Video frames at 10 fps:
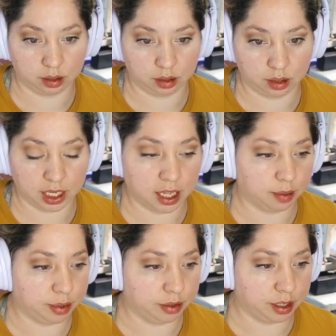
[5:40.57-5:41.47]
Yeah, the
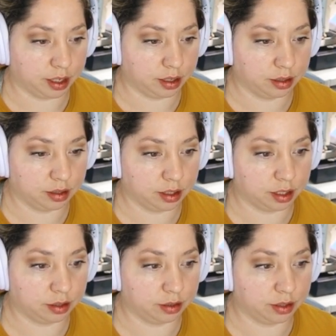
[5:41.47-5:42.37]
puka.
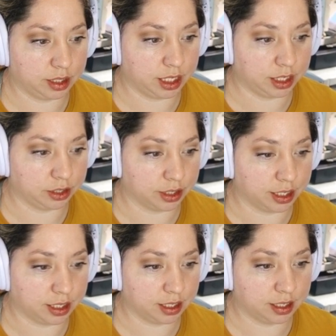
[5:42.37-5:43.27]
So
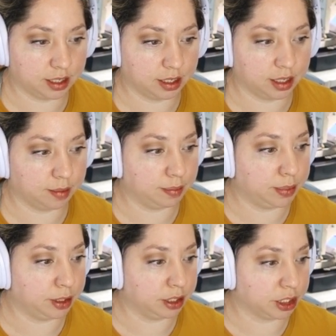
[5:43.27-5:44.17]
dangerous. Them
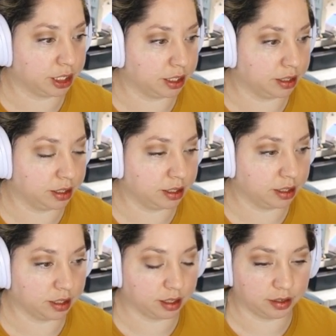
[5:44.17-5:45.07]
puka shells.
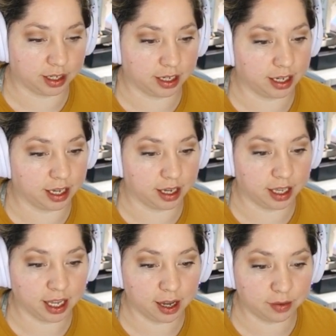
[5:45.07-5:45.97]
Oh my god, I can't. I
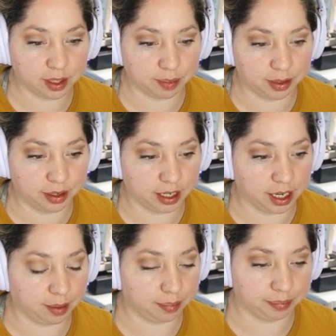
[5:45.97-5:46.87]
can't with the puka
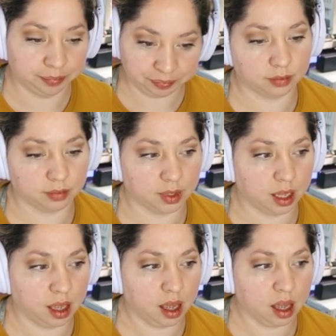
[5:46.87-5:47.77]
name.
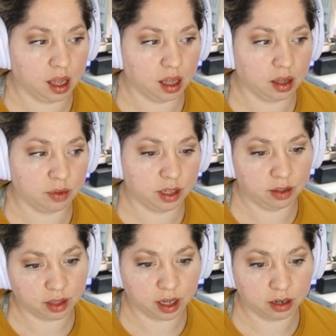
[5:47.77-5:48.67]
Well, you
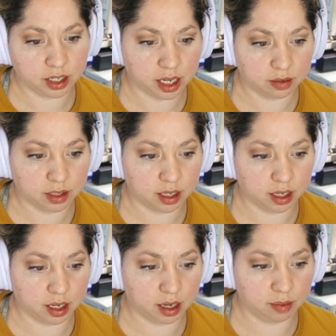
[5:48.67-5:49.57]
thought your dad was gonna
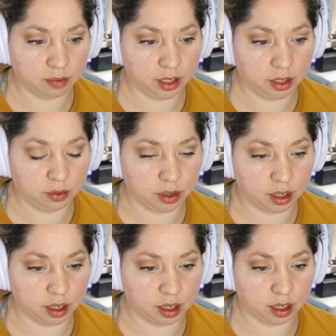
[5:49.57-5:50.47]
come when you
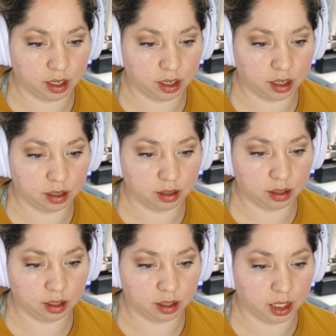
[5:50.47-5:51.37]
were,
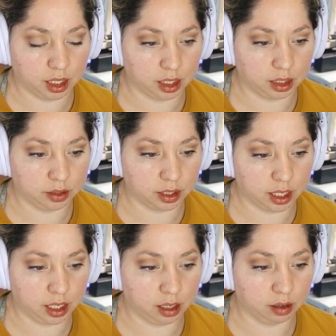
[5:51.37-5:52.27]

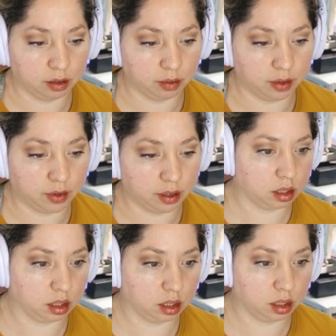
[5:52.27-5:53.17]
hallucinating or whatever.
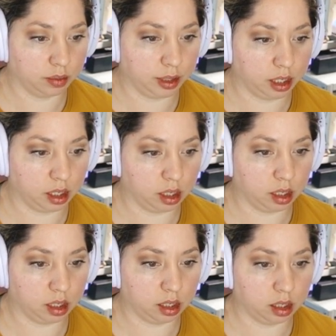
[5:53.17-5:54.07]
A little
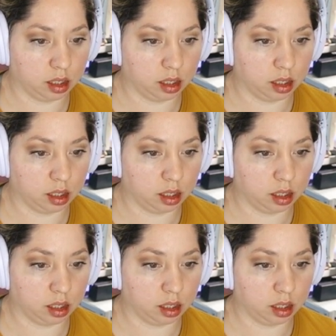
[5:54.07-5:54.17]
bigger.